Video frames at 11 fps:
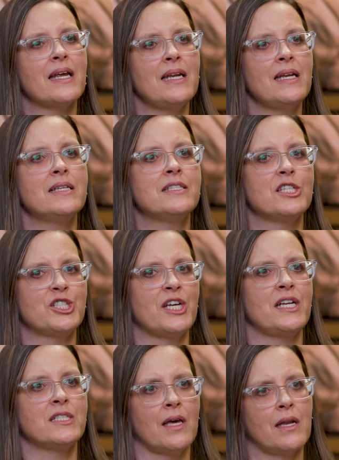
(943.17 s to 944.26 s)
I needed to
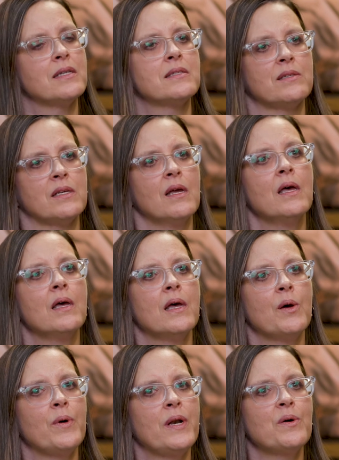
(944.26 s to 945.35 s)
change that into,
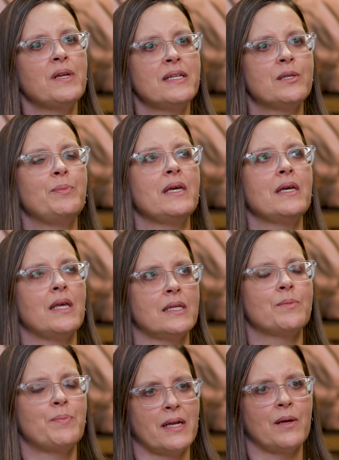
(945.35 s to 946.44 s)
we don't need to be
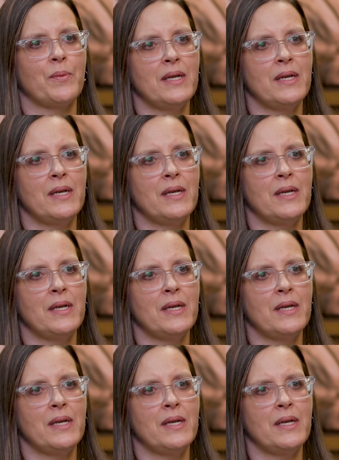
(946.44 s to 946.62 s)
independent.